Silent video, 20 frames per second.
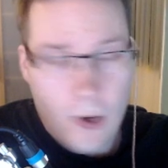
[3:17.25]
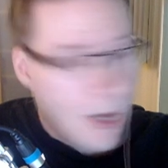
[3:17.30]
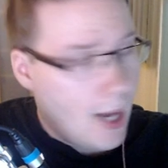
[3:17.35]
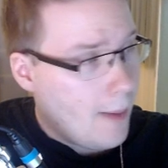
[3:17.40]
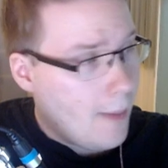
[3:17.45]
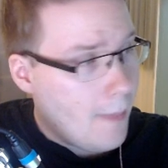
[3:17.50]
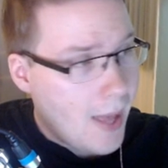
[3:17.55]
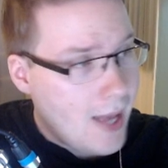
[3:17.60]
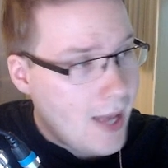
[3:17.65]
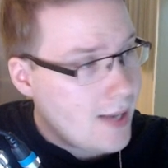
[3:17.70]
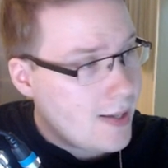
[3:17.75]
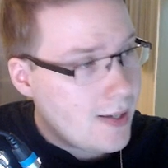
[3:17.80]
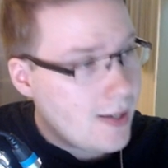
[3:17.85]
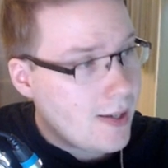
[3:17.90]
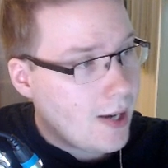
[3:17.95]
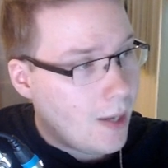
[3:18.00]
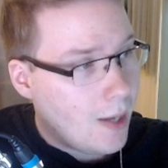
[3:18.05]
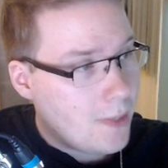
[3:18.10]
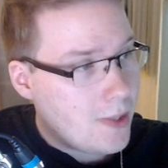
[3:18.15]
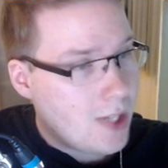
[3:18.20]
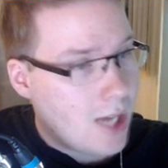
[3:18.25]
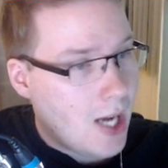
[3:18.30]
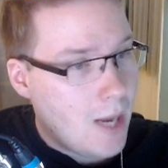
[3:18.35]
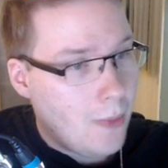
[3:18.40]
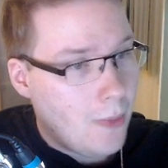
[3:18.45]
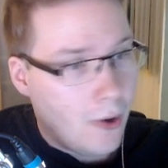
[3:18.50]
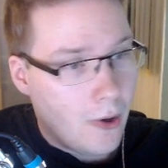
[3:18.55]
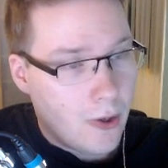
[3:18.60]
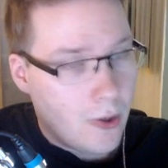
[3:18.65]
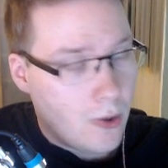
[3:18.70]
Amazing
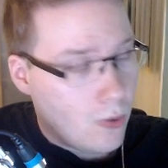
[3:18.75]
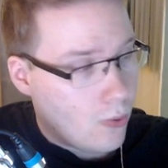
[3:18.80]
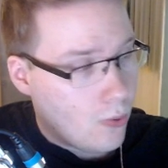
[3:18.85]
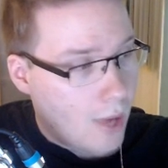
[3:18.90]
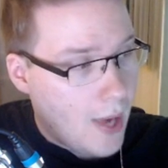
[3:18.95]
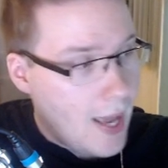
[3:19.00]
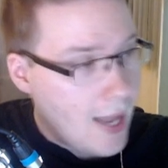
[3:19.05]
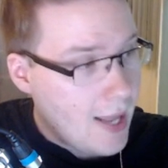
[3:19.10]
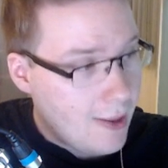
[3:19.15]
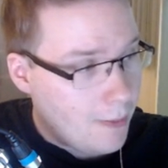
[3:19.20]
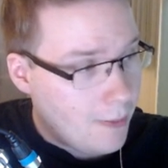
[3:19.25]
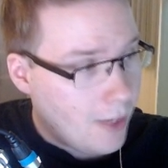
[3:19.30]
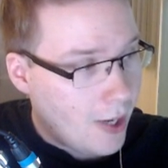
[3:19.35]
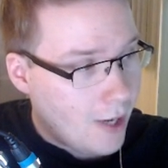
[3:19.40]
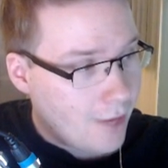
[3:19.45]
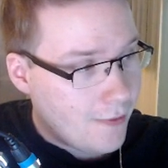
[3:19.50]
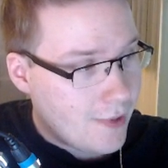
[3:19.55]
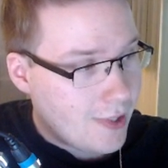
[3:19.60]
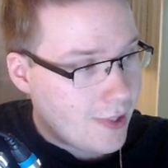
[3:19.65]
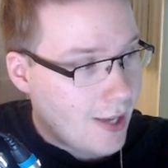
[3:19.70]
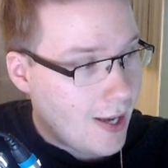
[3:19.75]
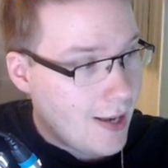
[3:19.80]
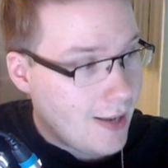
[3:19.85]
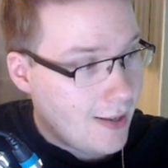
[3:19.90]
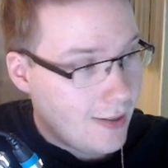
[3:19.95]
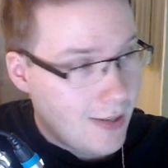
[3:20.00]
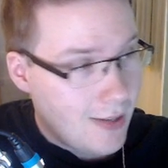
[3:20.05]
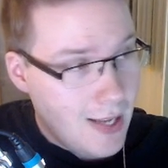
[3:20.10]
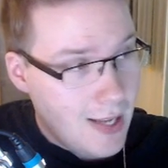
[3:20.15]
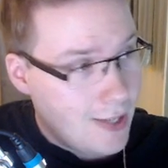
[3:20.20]
uptime on great buffs.
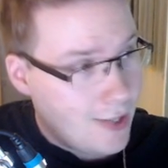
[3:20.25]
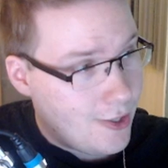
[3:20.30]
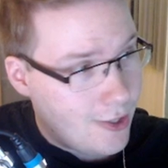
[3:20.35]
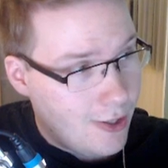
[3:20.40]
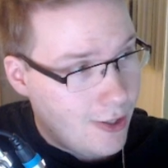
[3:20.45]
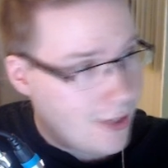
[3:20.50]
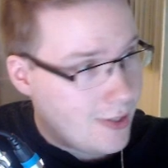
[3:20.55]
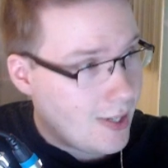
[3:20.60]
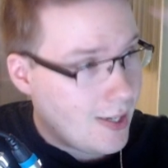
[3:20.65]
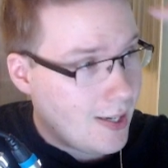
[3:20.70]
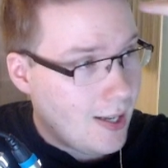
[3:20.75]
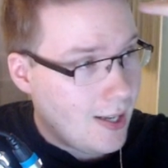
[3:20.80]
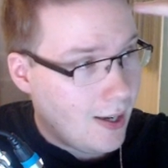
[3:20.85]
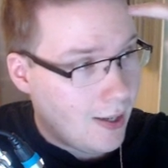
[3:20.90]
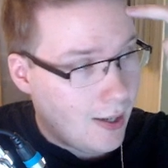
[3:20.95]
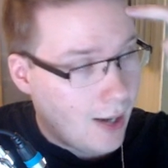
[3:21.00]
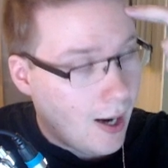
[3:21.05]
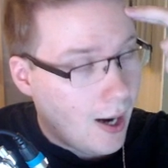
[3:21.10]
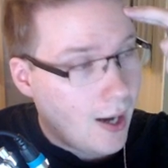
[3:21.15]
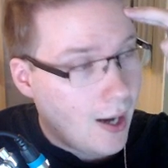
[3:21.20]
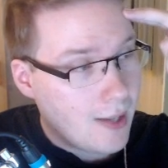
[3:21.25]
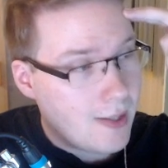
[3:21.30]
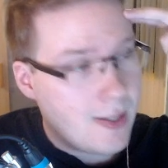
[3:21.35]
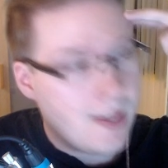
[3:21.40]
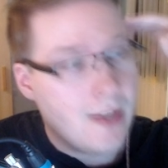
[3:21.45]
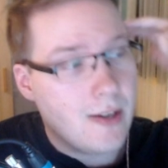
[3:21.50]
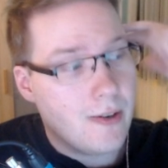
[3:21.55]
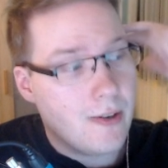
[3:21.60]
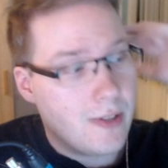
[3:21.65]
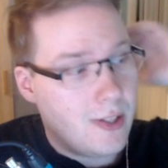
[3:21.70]
Like, it's just a god
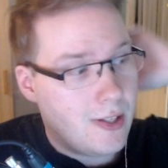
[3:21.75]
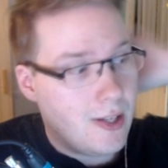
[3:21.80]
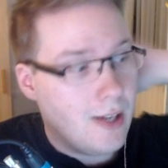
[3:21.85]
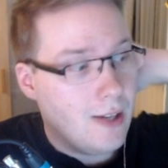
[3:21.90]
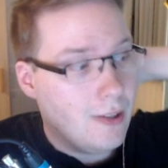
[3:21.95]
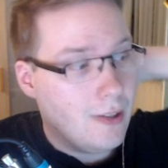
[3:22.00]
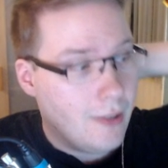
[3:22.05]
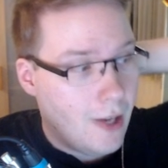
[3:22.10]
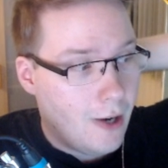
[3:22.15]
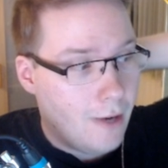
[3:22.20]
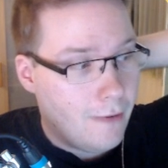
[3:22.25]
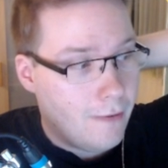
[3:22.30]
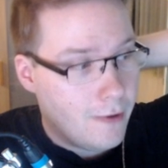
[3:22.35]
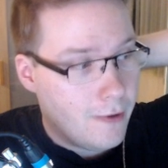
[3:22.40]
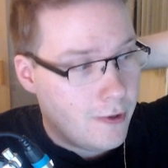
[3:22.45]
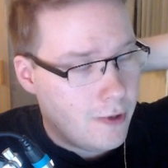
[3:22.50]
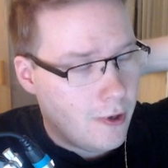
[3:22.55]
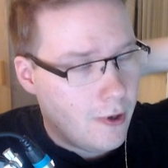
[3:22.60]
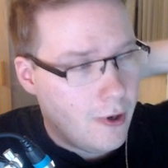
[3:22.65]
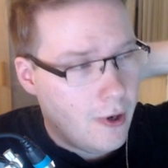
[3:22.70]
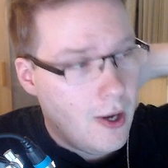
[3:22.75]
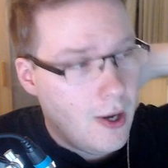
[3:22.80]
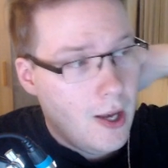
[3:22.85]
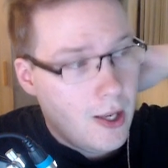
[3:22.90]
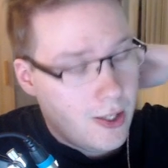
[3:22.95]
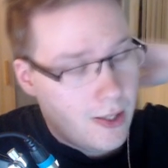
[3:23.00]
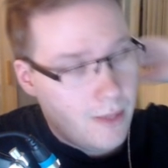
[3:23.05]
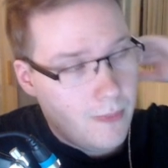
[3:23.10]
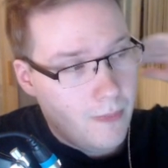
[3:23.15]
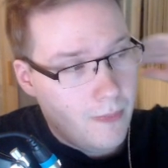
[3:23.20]
tier skill now, for sure.
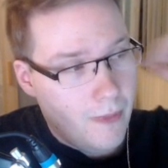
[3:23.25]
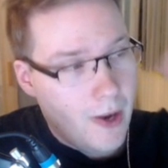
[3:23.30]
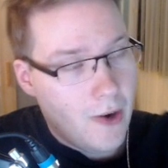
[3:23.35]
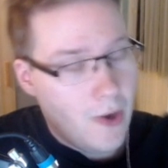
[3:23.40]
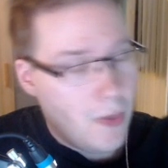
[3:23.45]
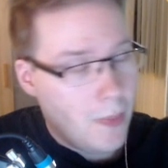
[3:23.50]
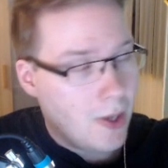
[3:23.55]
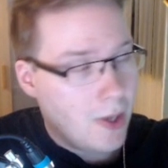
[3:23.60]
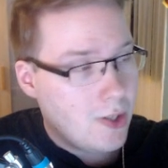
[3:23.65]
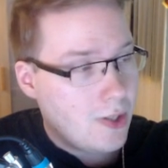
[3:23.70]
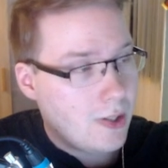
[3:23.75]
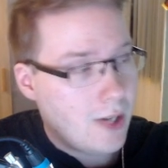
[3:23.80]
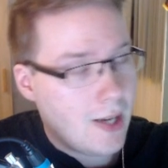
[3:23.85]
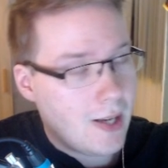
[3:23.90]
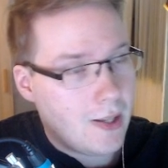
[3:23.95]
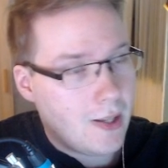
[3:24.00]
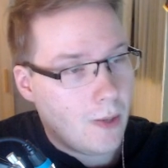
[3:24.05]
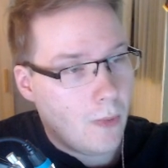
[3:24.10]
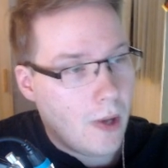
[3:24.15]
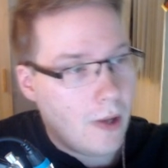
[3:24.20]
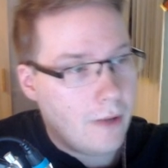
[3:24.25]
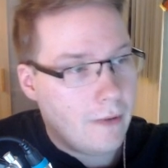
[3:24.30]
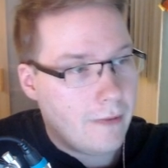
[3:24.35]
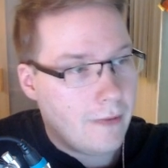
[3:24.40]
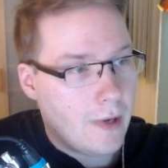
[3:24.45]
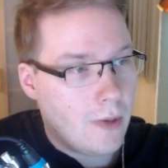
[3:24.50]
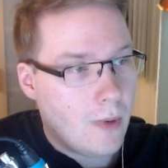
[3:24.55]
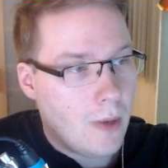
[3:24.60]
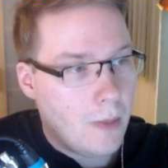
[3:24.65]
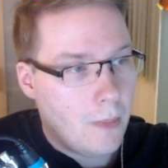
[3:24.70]
It's very much like the
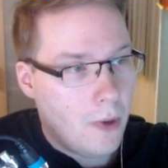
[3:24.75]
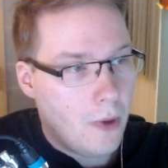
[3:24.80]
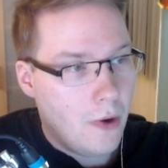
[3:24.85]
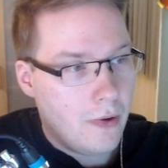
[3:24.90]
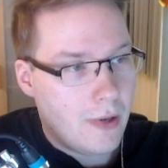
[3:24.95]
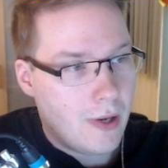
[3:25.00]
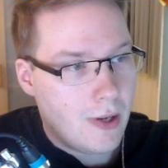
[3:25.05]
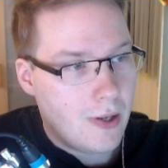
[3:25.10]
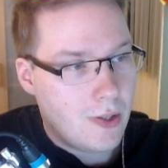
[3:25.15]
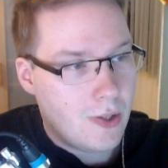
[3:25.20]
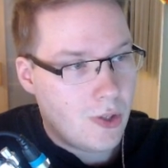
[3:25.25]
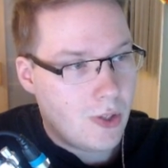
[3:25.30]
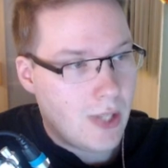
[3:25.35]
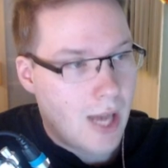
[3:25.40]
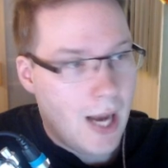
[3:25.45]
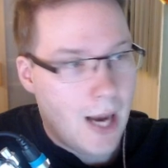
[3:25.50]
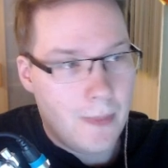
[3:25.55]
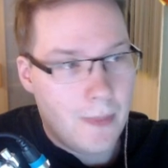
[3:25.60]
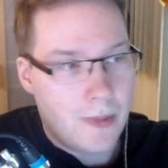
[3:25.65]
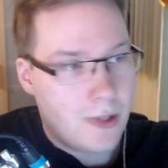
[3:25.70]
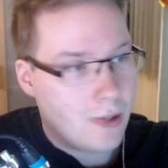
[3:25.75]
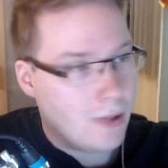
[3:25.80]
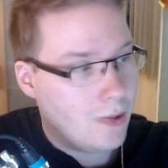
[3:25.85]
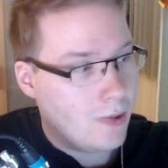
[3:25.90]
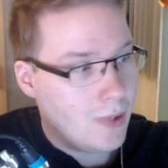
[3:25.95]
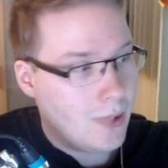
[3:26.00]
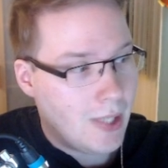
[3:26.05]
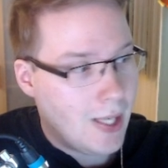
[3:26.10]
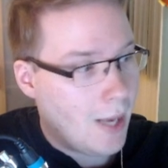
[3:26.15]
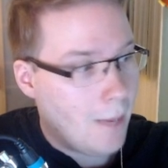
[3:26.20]
welfare one. Both are just
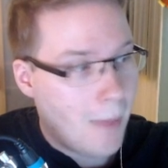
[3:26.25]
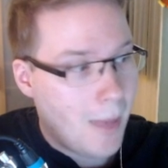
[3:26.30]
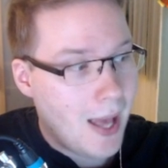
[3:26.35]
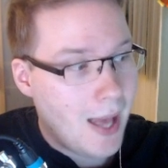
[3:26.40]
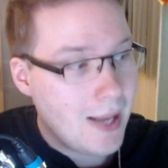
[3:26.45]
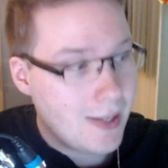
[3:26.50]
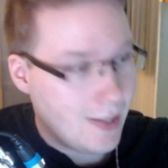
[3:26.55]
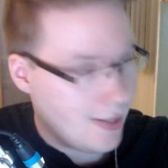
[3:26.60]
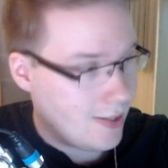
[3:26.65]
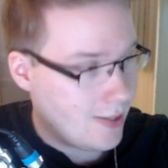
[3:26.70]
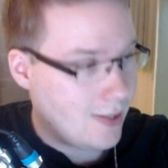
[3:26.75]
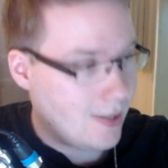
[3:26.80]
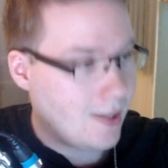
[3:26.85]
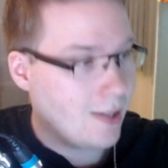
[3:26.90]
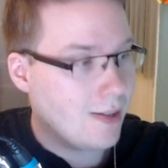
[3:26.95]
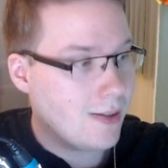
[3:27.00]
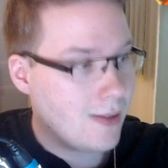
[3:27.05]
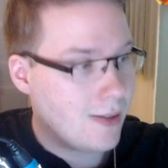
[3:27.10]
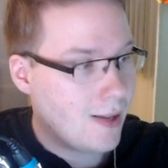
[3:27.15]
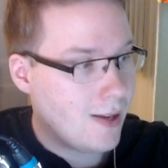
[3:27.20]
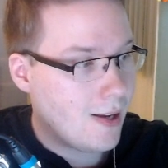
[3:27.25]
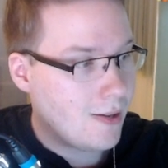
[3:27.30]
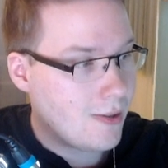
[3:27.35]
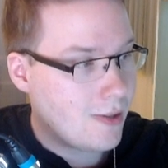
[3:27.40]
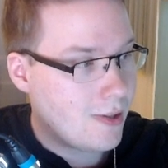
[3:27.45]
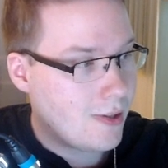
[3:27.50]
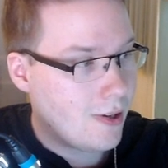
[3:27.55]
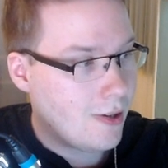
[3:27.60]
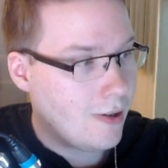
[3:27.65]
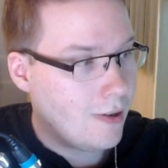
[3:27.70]
absolutely amazing skills now,
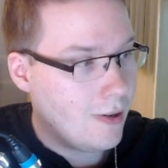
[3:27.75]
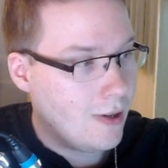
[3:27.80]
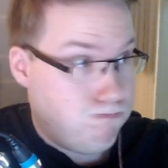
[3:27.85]
so...